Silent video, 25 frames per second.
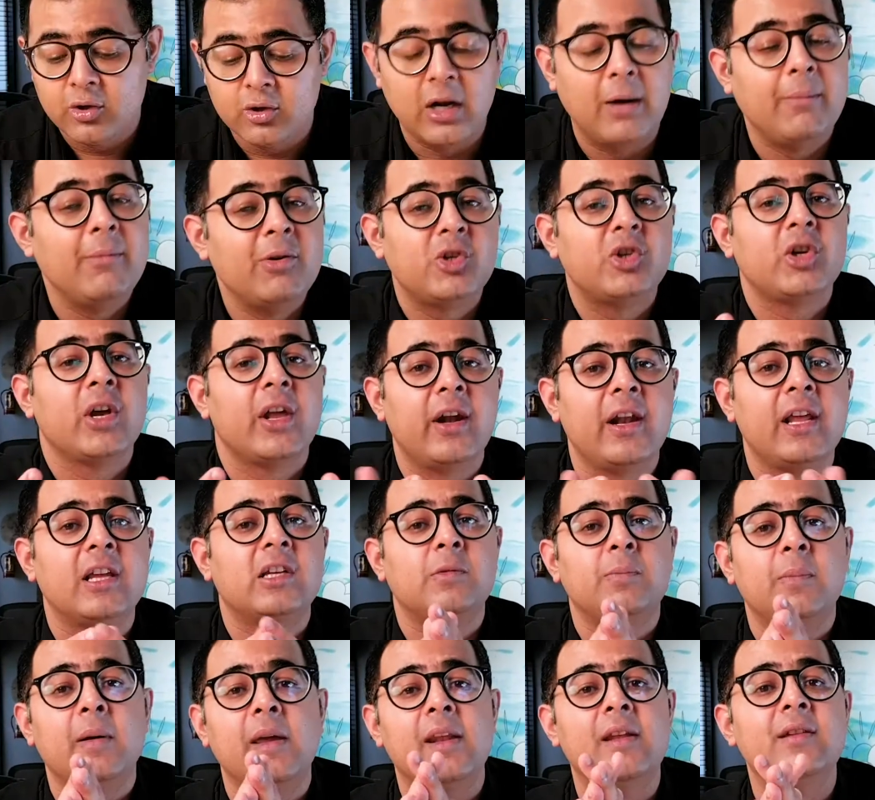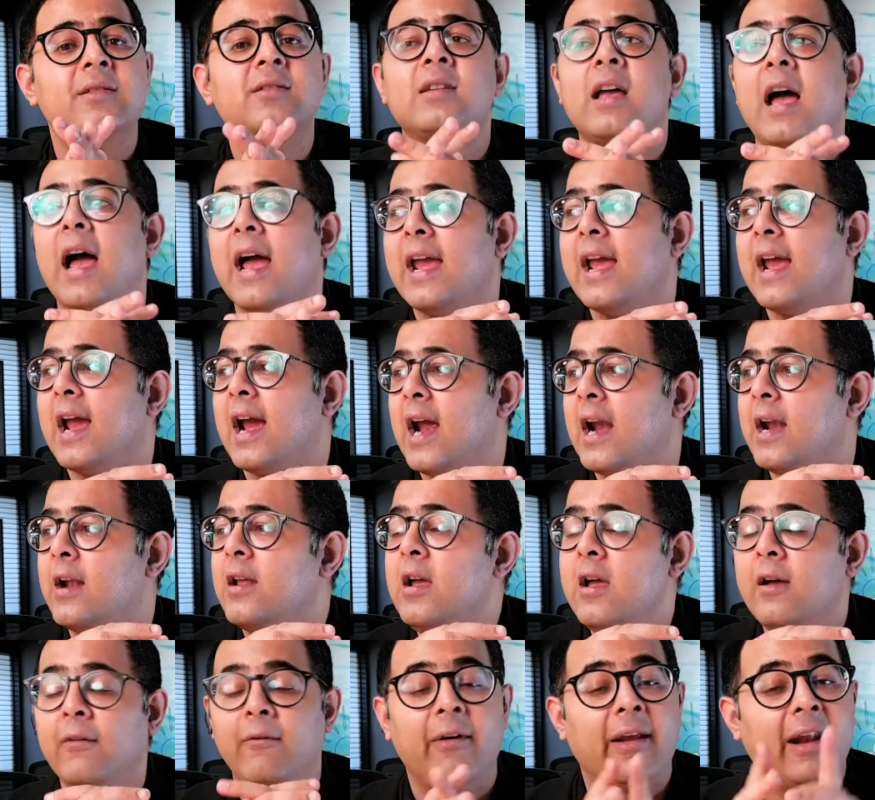Let me share an experience I had
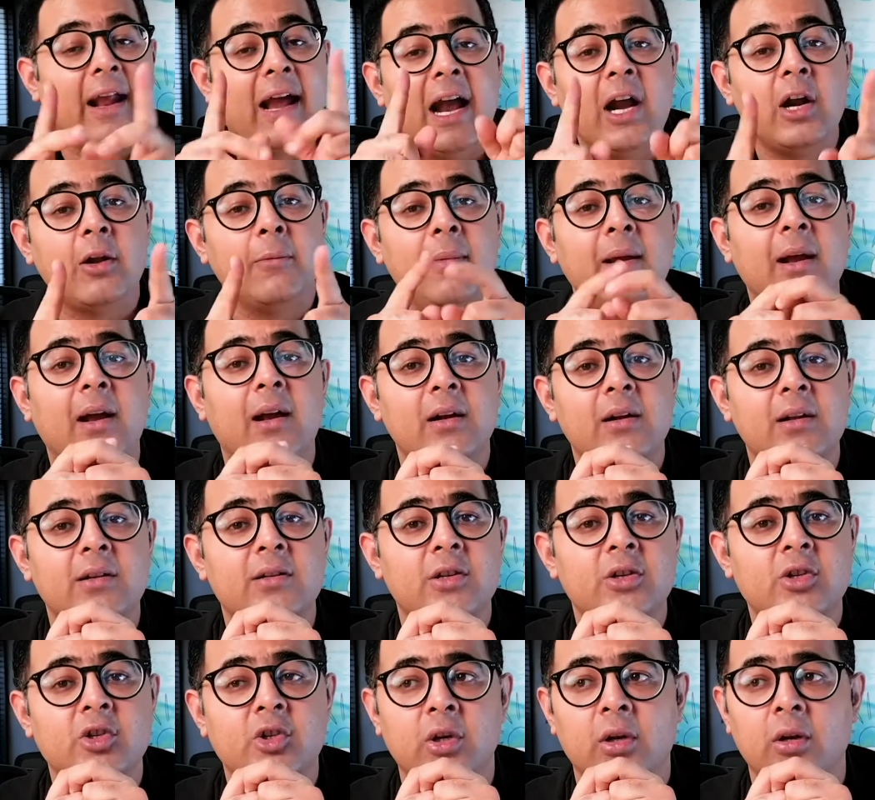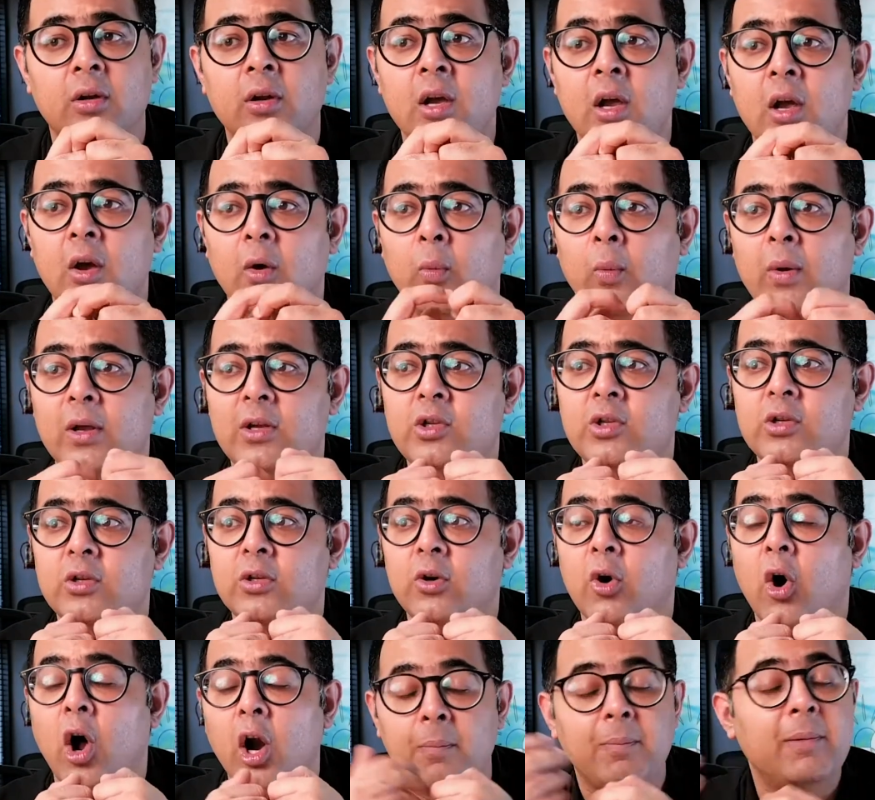where I had to make a decision
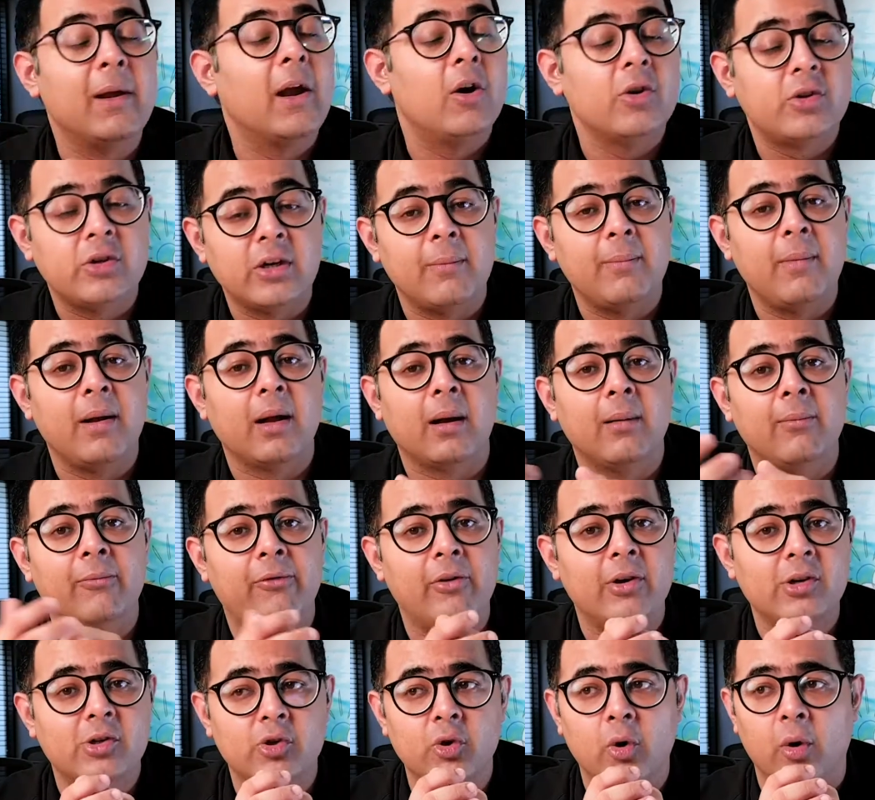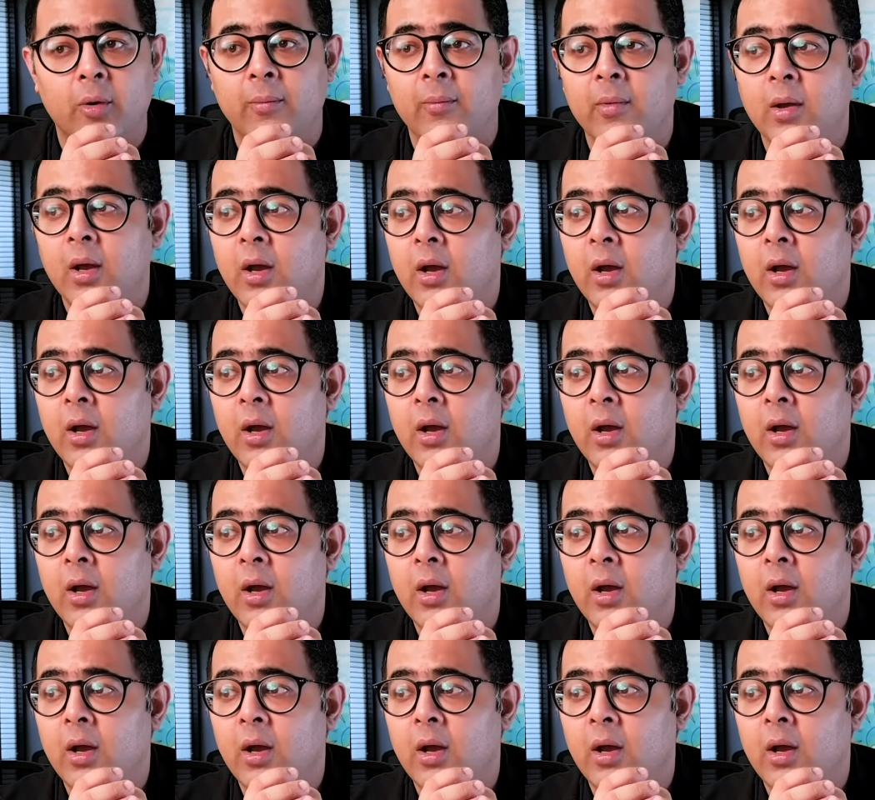which got me outside my comfort zone.